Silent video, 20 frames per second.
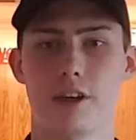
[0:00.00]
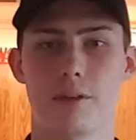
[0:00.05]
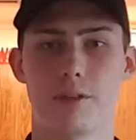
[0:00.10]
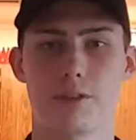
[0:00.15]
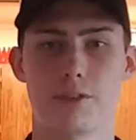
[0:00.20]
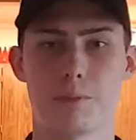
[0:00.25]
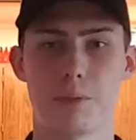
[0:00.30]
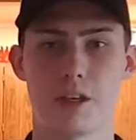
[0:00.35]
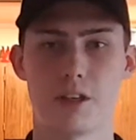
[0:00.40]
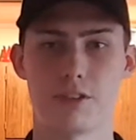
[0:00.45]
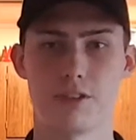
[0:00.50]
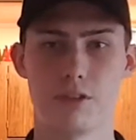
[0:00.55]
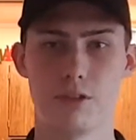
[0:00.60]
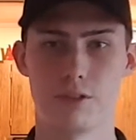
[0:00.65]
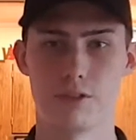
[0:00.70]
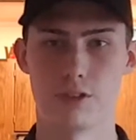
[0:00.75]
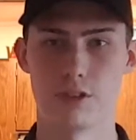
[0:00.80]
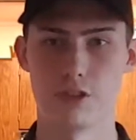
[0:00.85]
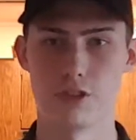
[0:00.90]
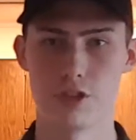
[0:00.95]
space
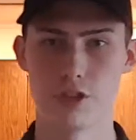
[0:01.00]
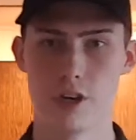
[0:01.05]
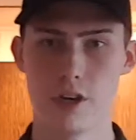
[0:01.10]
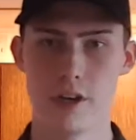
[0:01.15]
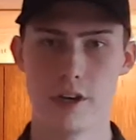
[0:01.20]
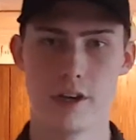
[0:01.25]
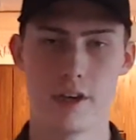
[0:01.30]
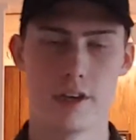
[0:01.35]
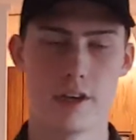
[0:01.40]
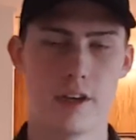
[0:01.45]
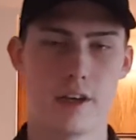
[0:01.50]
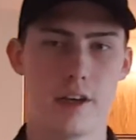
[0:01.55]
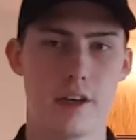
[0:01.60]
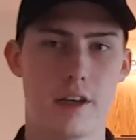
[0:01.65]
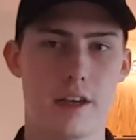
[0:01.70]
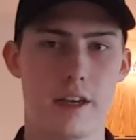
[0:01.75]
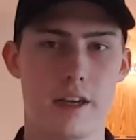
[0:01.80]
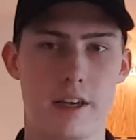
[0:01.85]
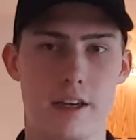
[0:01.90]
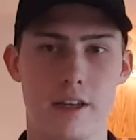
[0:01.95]
usage,
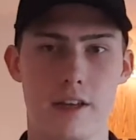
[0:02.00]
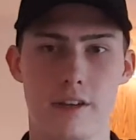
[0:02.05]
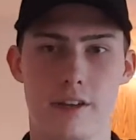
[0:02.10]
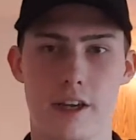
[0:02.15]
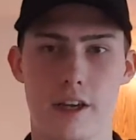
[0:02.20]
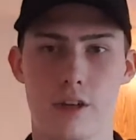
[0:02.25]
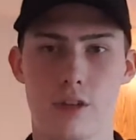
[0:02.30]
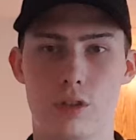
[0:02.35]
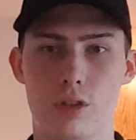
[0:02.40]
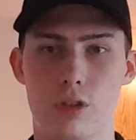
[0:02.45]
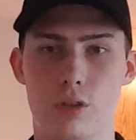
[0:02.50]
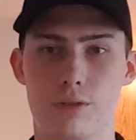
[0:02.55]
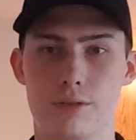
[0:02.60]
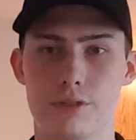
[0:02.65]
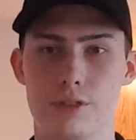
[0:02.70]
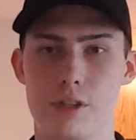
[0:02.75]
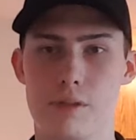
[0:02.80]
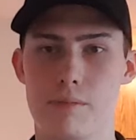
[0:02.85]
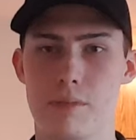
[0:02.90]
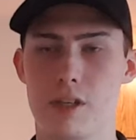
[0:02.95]
and that'll
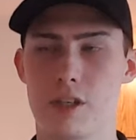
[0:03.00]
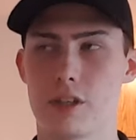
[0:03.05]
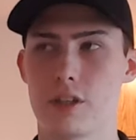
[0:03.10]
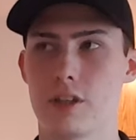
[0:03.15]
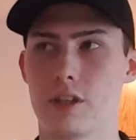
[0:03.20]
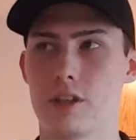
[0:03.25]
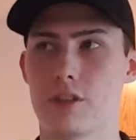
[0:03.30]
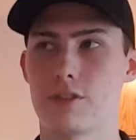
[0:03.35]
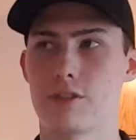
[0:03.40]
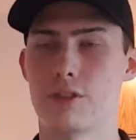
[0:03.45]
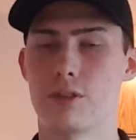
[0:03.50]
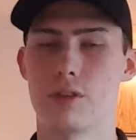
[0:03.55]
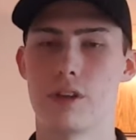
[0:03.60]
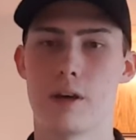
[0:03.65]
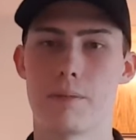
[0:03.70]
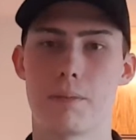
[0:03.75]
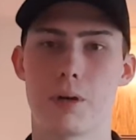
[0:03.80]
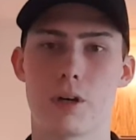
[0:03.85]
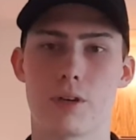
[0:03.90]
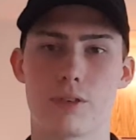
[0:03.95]
hopefully make it so
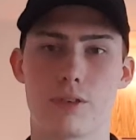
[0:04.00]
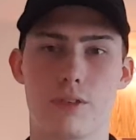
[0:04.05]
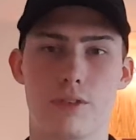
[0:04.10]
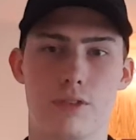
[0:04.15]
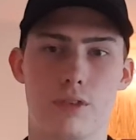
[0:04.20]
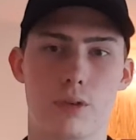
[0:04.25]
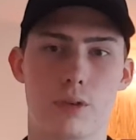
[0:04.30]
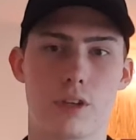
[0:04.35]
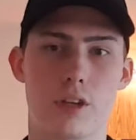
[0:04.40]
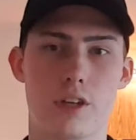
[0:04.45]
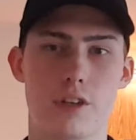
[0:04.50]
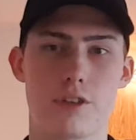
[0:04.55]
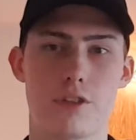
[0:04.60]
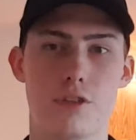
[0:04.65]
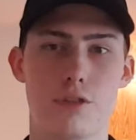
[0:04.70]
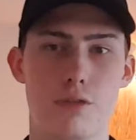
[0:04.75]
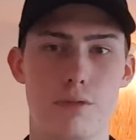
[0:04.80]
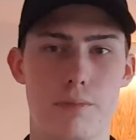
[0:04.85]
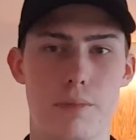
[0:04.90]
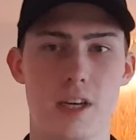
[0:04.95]
that parcels don't get
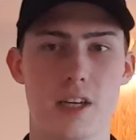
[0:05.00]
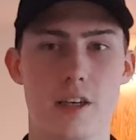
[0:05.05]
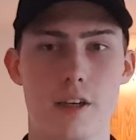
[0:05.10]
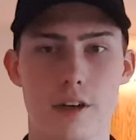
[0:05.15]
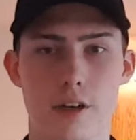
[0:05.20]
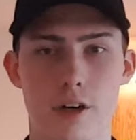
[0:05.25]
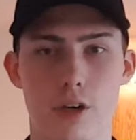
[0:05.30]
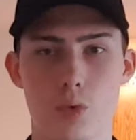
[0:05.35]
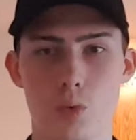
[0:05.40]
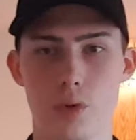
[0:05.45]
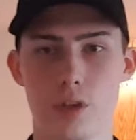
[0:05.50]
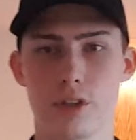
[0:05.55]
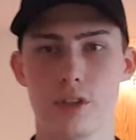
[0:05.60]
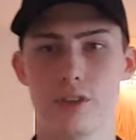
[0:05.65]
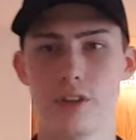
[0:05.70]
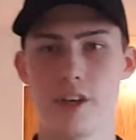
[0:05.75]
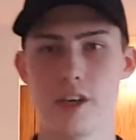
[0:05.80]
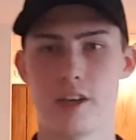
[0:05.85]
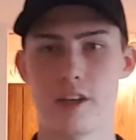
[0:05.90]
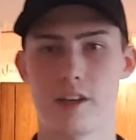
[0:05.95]
too big and
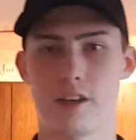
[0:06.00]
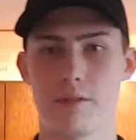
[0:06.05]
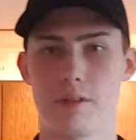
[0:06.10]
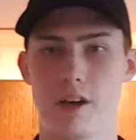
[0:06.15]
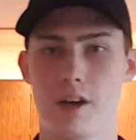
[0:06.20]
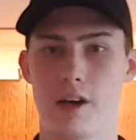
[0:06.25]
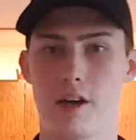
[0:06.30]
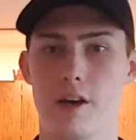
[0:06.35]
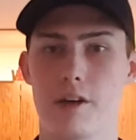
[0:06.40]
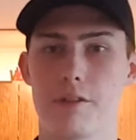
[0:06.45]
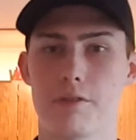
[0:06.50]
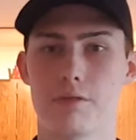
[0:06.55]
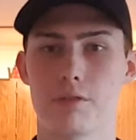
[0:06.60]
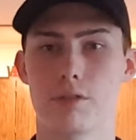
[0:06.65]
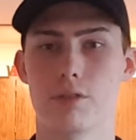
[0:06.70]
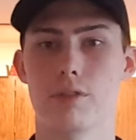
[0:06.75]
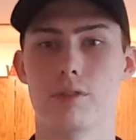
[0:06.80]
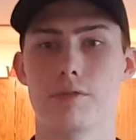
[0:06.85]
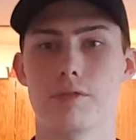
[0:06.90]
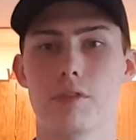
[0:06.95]
unwieldy
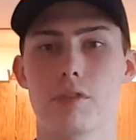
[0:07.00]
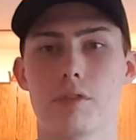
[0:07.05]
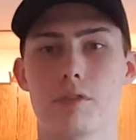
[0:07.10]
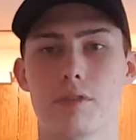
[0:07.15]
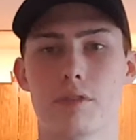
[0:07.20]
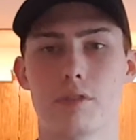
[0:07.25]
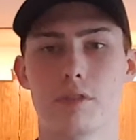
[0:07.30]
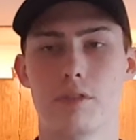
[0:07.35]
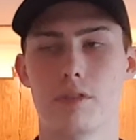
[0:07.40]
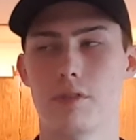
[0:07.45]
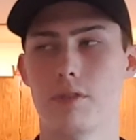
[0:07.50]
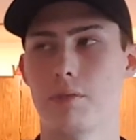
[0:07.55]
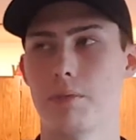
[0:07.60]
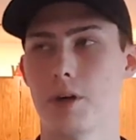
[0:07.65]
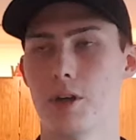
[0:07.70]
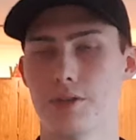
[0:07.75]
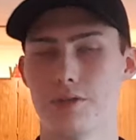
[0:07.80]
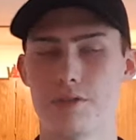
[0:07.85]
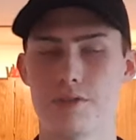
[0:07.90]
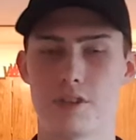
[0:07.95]
for
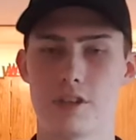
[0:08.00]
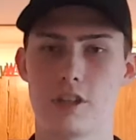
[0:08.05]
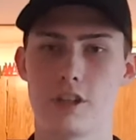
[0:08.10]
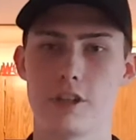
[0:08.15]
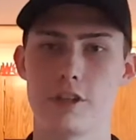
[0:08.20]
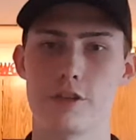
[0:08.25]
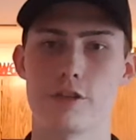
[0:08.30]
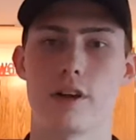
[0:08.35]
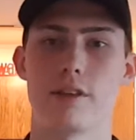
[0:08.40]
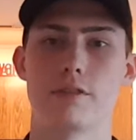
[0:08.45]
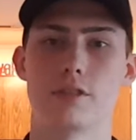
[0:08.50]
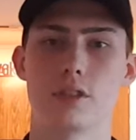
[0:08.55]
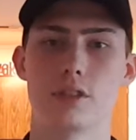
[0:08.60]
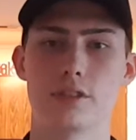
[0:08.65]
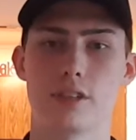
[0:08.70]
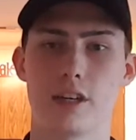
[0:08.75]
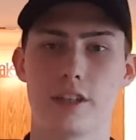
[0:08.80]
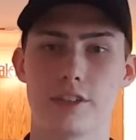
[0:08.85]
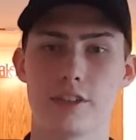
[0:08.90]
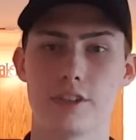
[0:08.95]
parcels that need to travel a
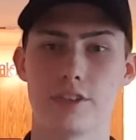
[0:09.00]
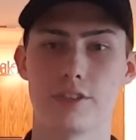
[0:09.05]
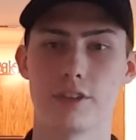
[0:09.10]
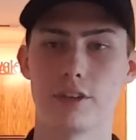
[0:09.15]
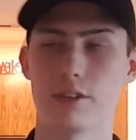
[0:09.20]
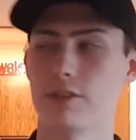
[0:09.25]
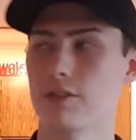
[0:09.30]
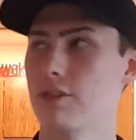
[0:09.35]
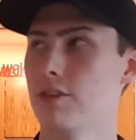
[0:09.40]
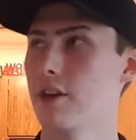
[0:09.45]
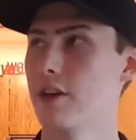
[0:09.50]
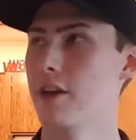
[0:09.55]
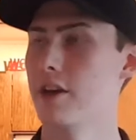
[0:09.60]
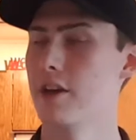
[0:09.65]
long distance.